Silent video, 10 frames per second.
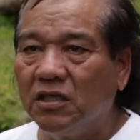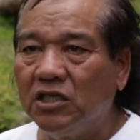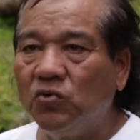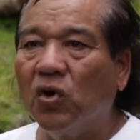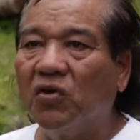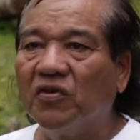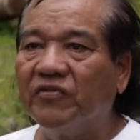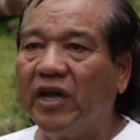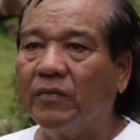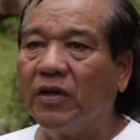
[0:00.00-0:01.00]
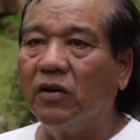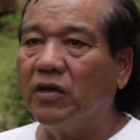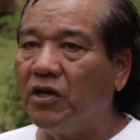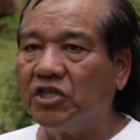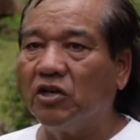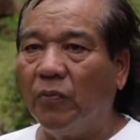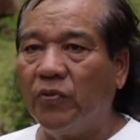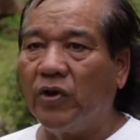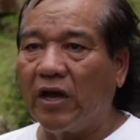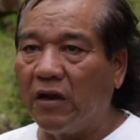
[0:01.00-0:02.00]
It took a lot of time. The coordination,
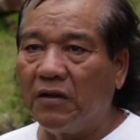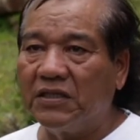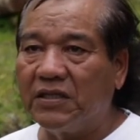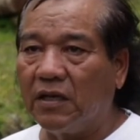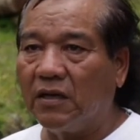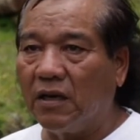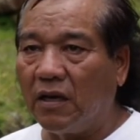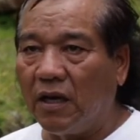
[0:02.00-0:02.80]
up and I can understand.